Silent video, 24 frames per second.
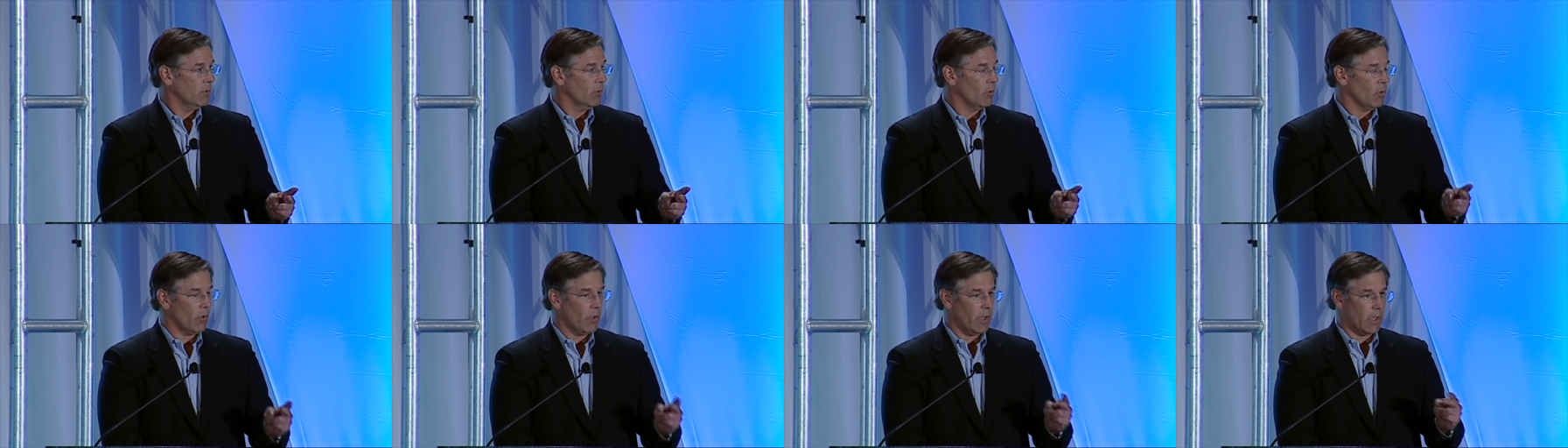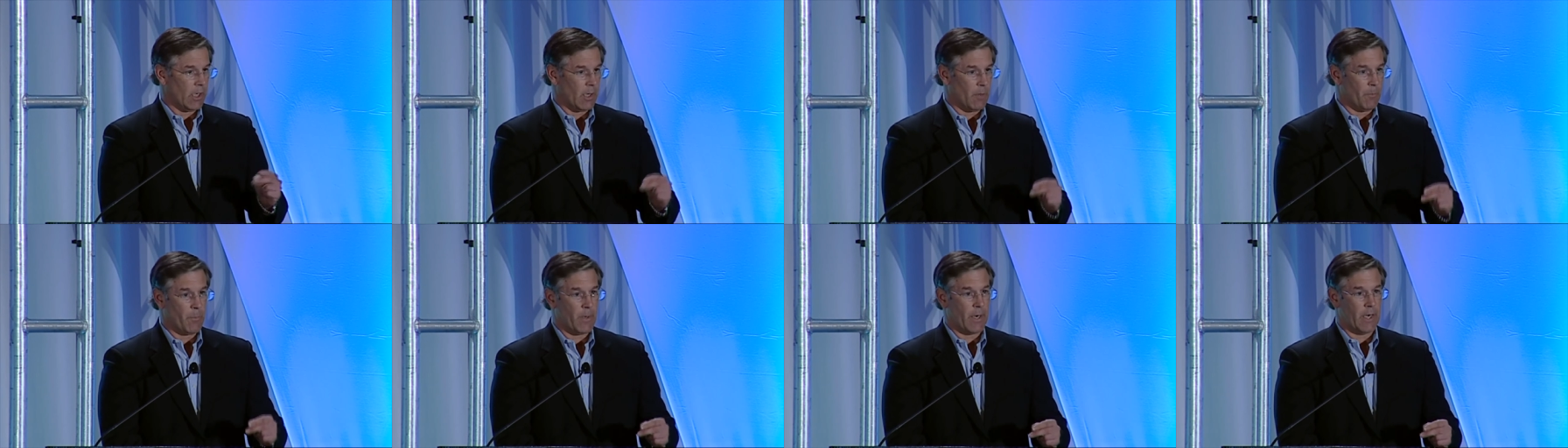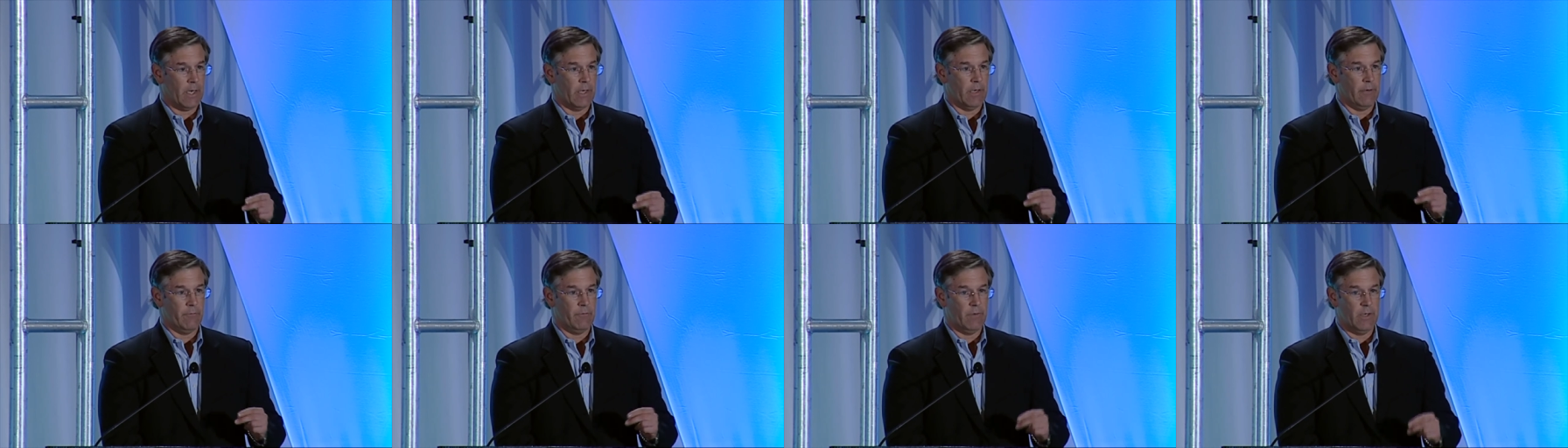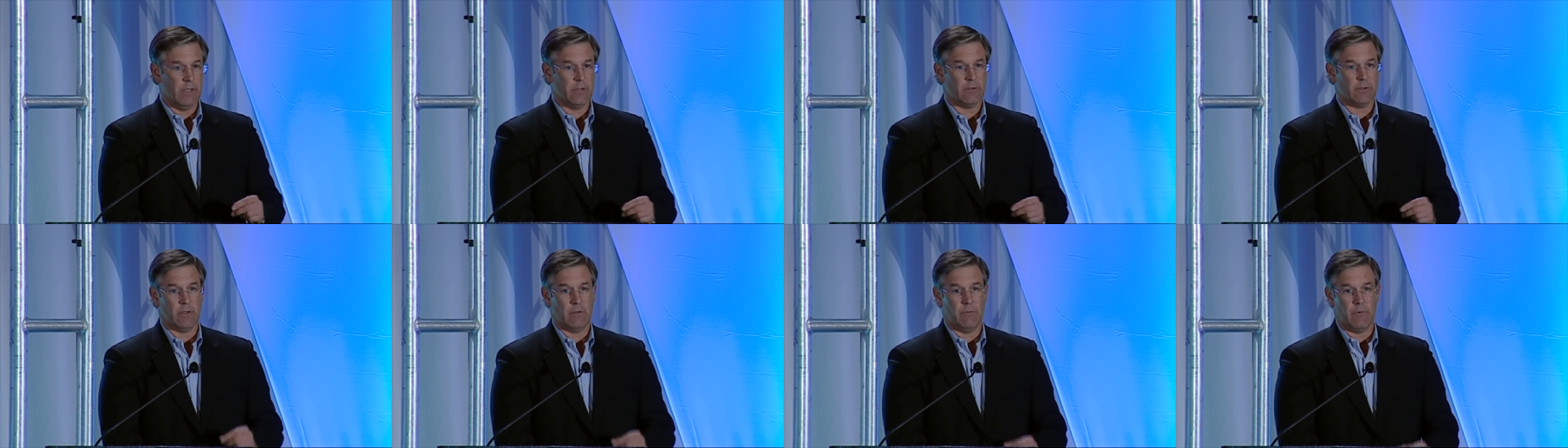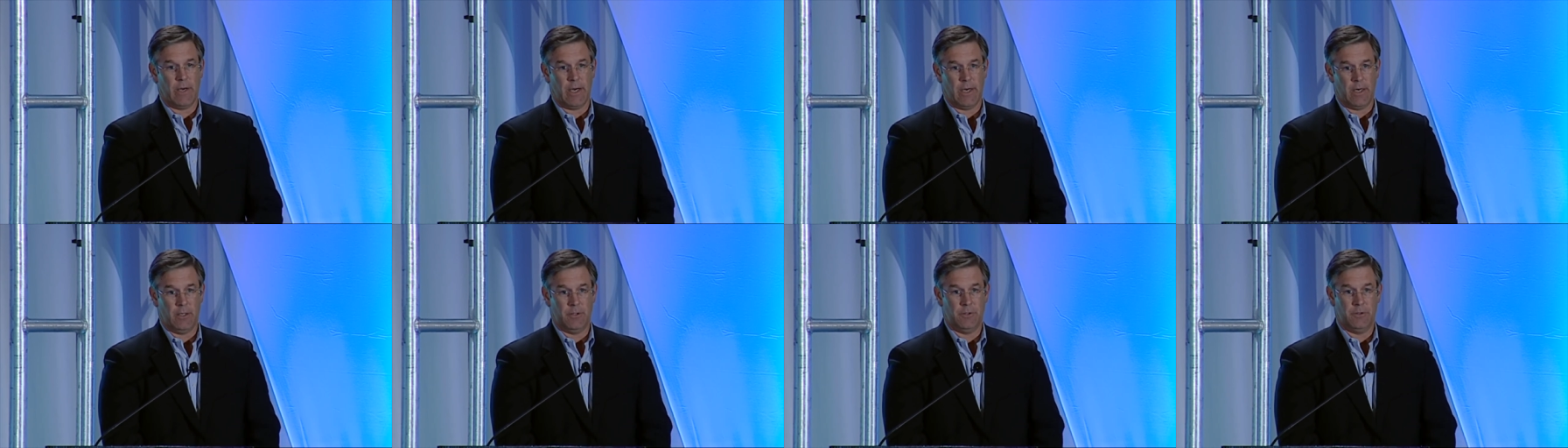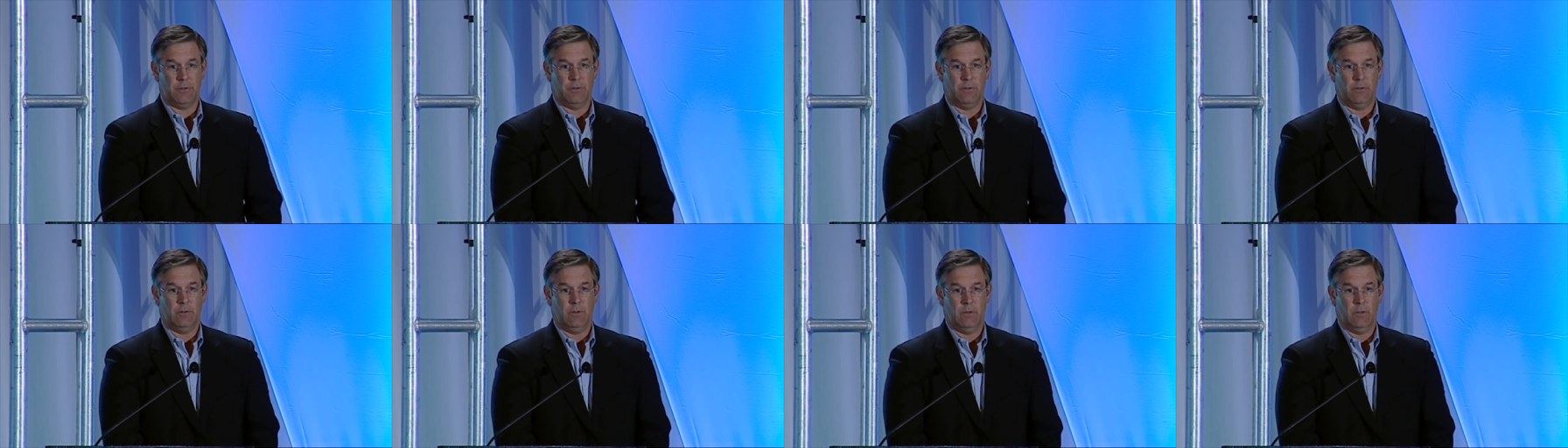or a competitive disadvantage